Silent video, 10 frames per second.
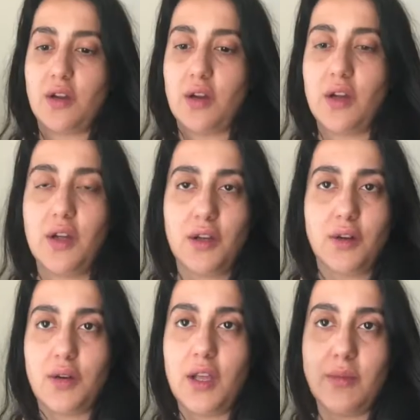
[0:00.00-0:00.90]
Your
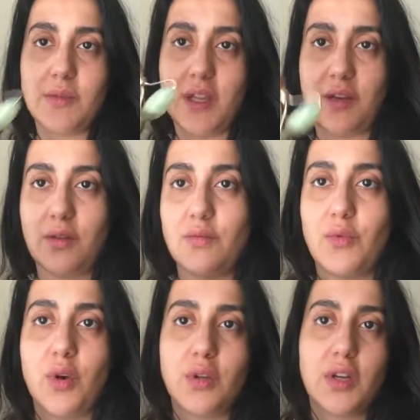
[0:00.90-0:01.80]
cream, take your
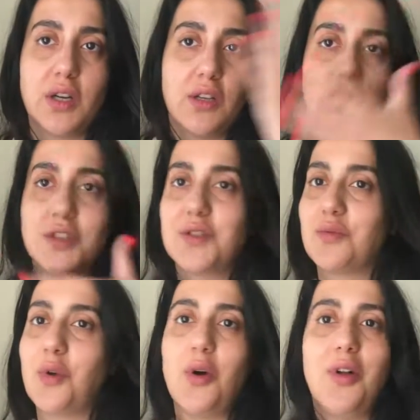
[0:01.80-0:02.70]
roller and just
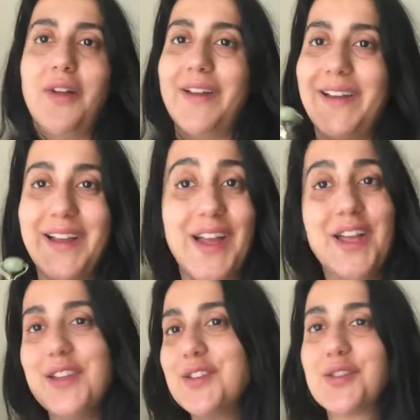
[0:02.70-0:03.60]
roll.
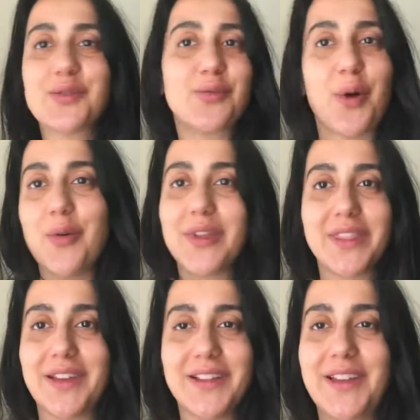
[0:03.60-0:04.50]
Just roll with
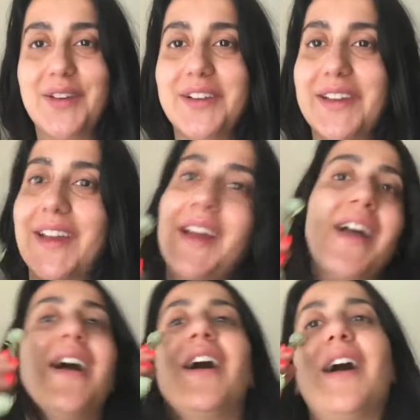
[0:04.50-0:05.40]
it, literally.
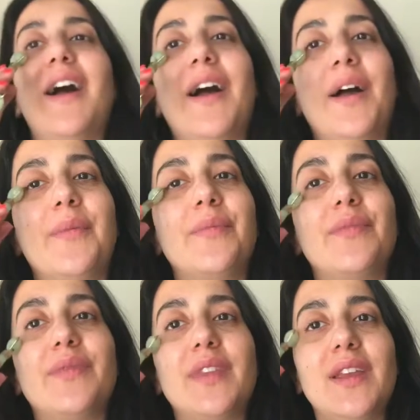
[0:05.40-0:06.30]

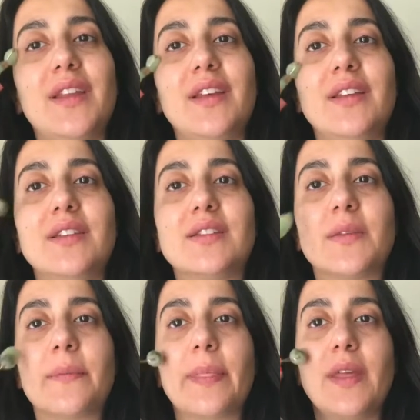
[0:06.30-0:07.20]
It is
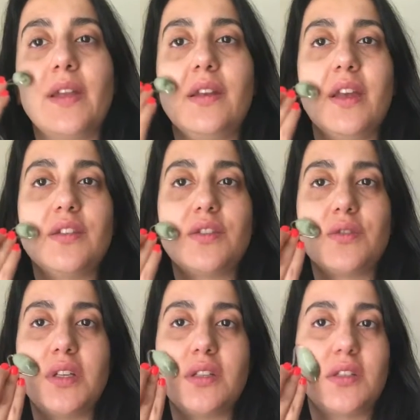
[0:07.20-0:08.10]
a nice
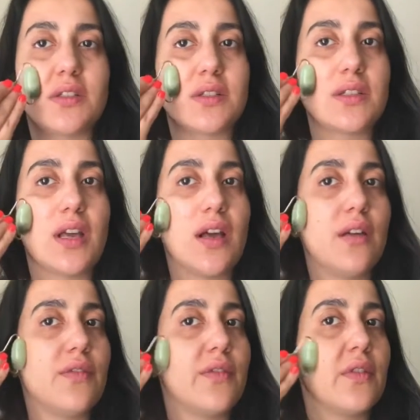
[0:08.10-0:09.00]
treat to
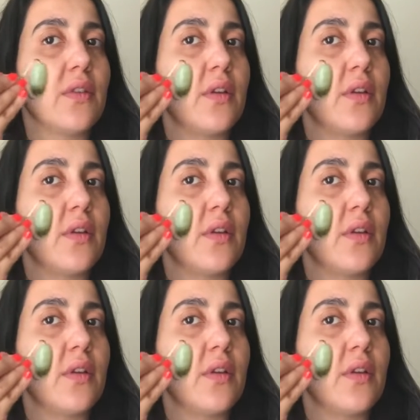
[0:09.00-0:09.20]
yourself.